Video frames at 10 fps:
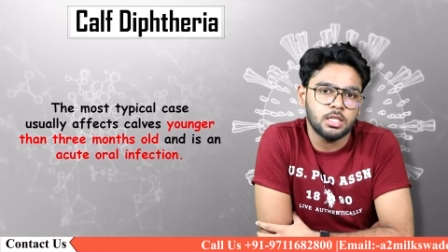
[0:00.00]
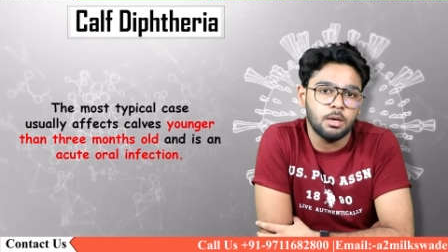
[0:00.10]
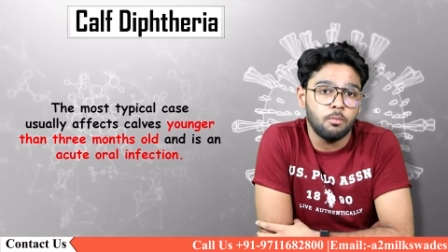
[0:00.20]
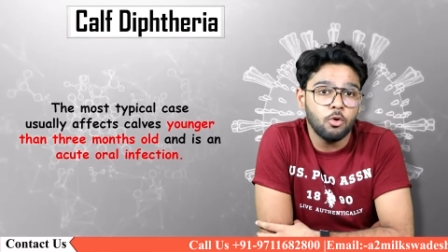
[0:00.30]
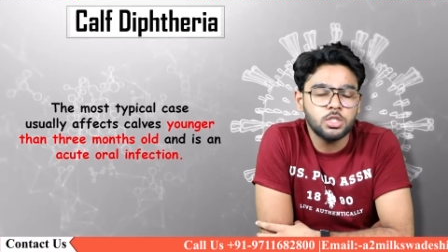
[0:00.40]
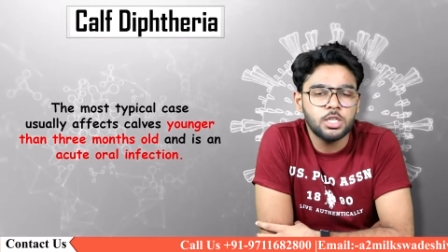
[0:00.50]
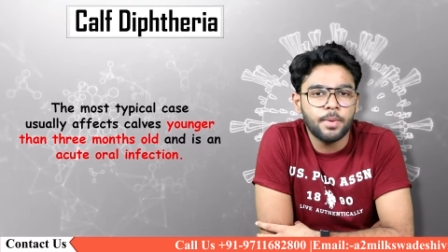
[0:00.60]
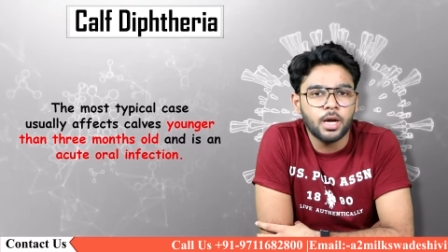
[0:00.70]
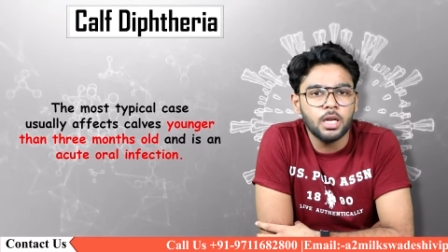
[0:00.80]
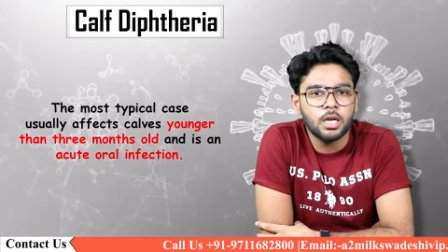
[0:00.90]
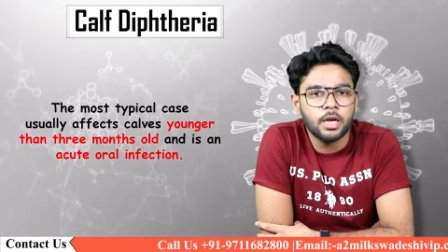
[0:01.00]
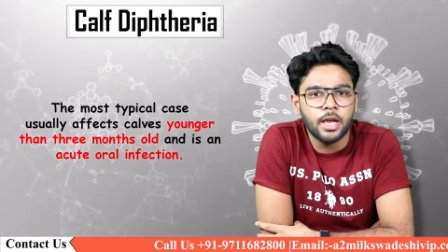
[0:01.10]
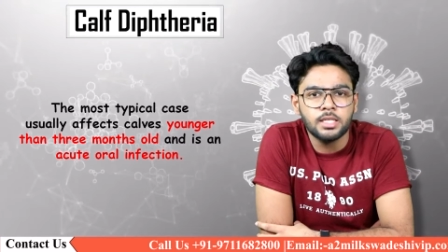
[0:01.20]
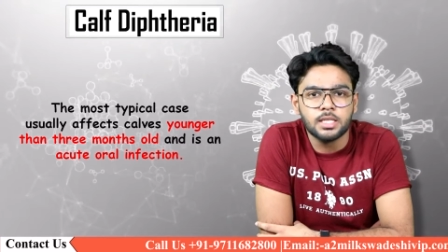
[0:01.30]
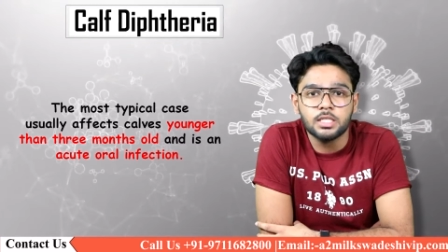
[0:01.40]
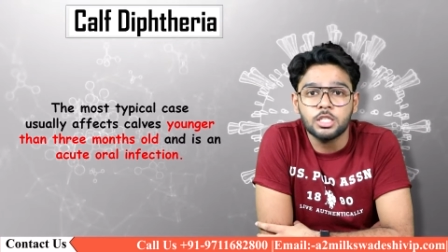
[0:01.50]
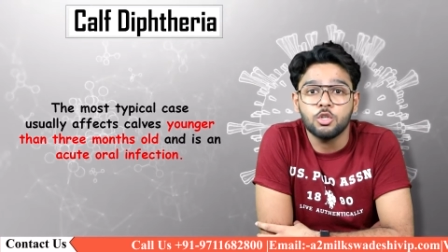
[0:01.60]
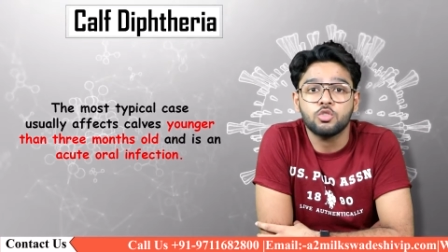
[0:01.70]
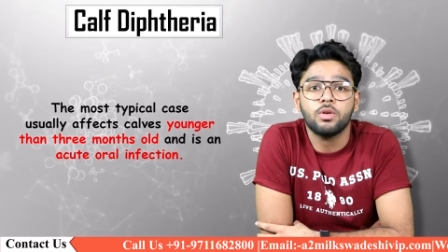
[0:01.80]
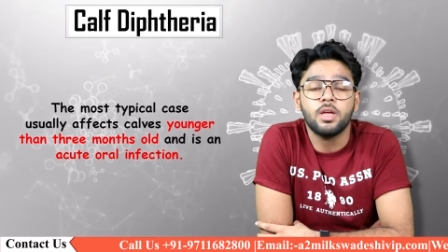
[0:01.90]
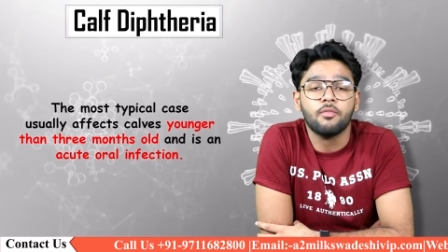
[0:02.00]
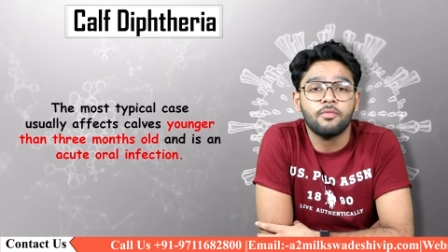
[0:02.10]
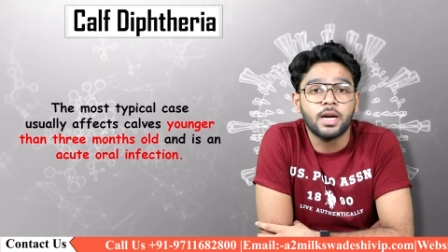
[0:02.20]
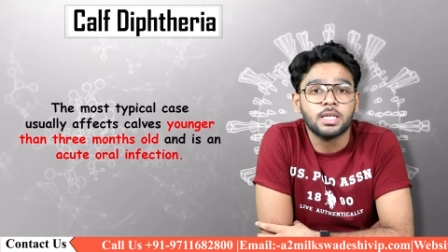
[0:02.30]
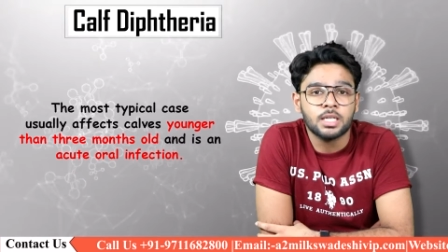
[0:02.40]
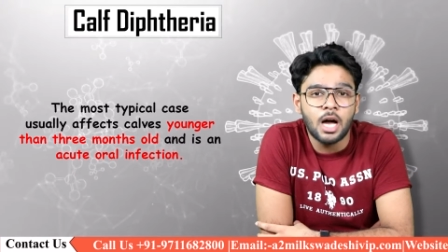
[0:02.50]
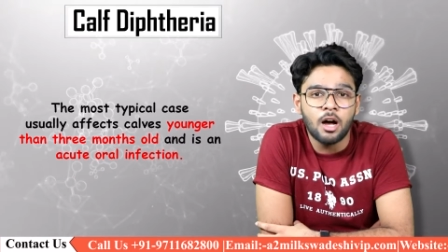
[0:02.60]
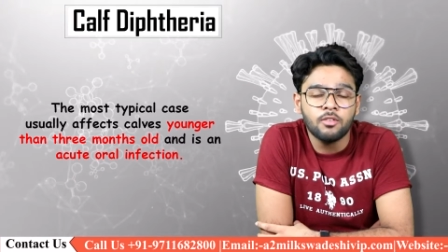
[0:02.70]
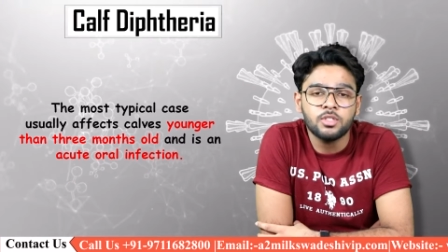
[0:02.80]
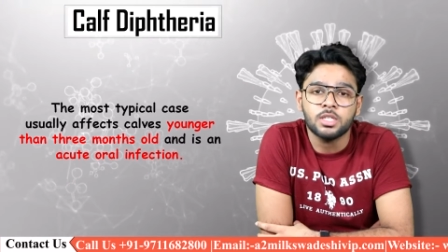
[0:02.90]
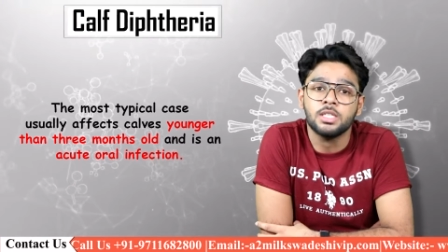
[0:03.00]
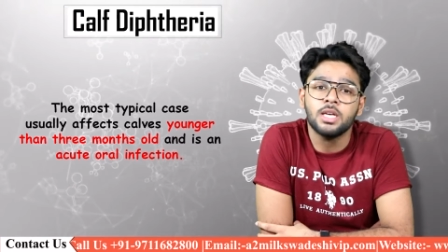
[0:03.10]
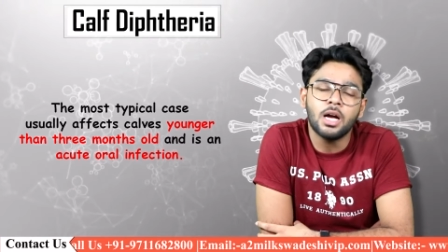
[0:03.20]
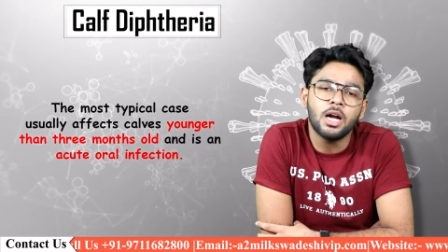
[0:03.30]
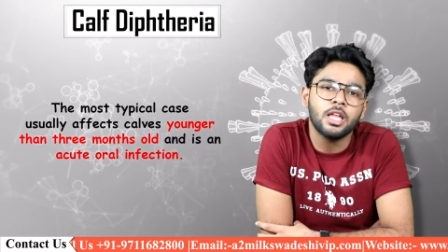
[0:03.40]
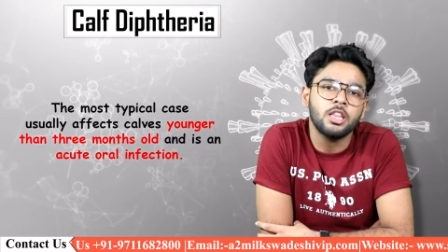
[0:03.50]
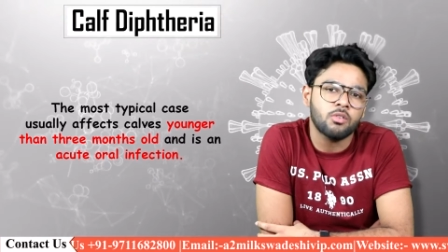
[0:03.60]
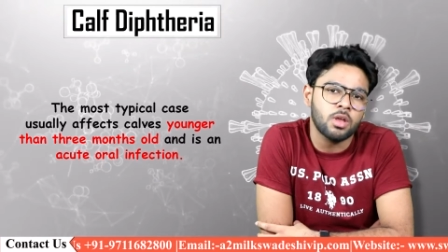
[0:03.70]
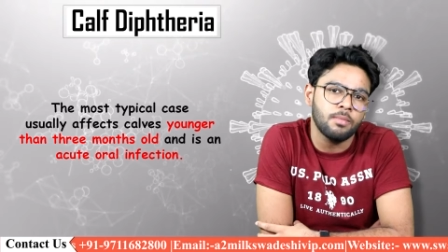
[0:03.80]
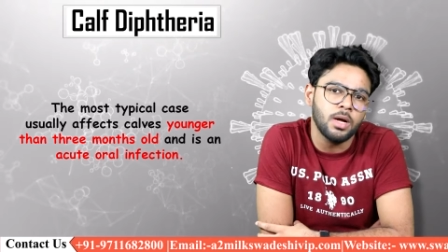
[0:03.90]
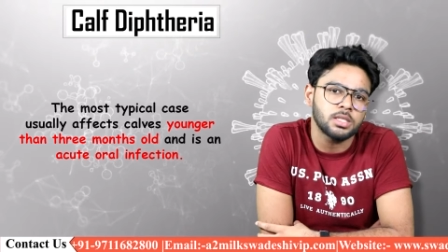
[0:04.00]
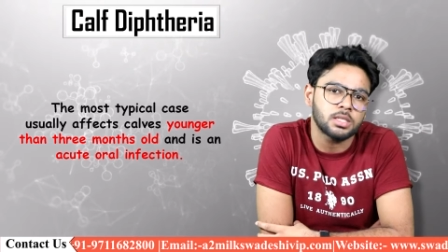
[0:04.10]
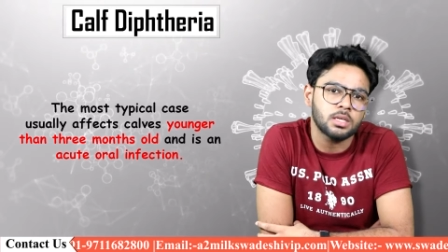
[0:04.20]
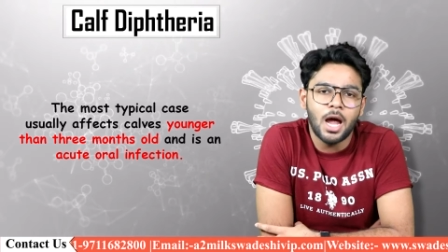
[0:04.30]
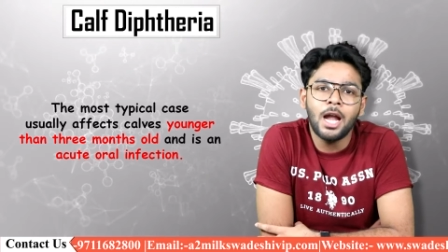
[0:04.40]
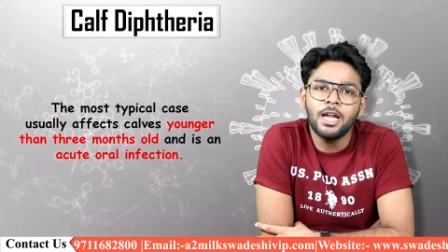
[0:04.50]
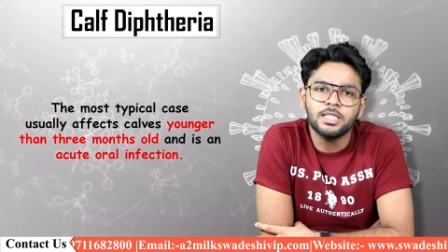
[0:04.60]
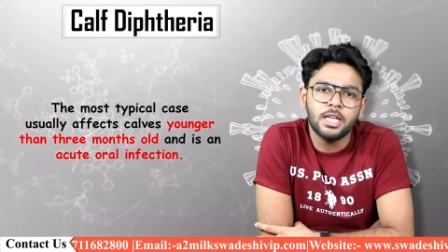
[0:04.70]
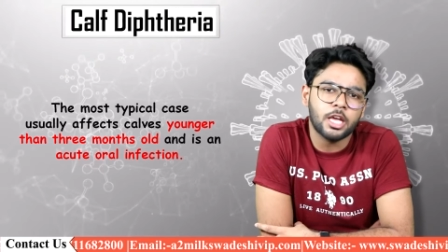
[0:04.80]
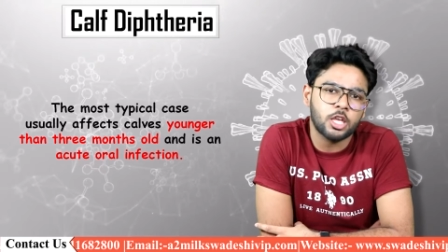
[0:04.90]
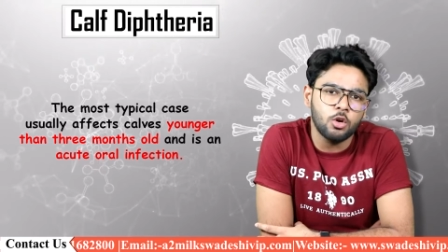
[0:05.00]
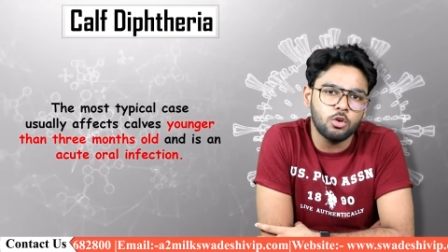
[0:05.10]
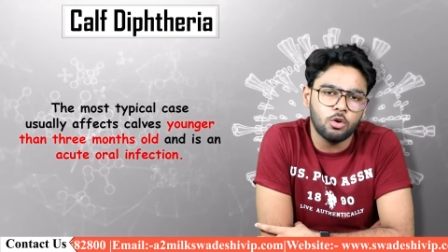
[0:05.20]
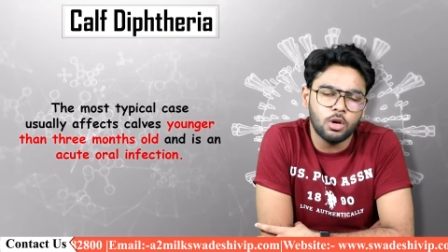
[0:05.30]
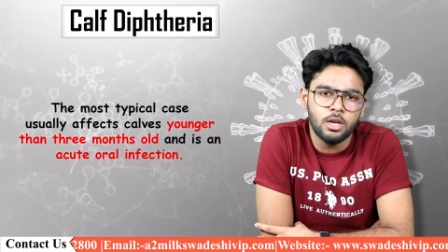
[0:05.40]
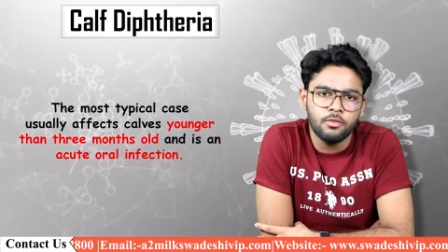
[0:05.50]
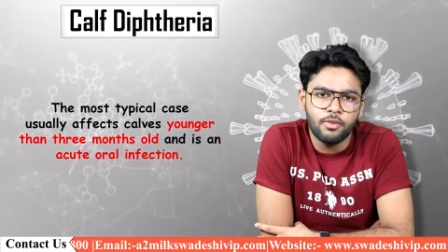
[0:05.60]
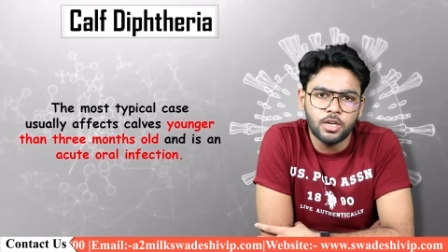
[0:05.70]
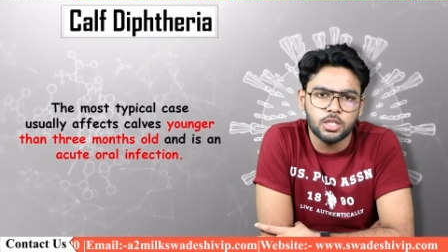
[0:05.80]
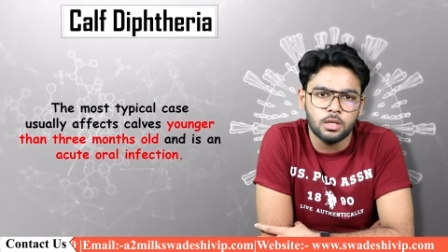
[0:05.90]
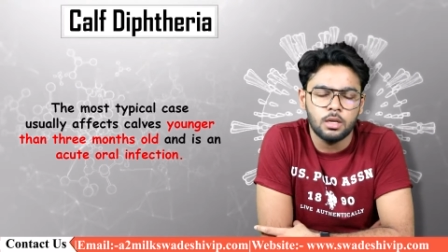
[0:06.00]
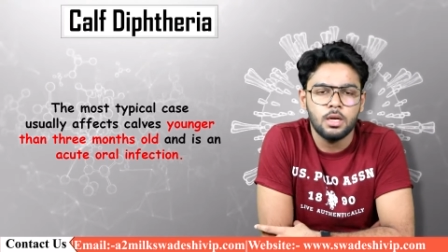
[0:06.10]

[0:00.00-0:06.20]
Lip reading: The most typical cases usually affect calves younger than 3 months and is an acute oral infection.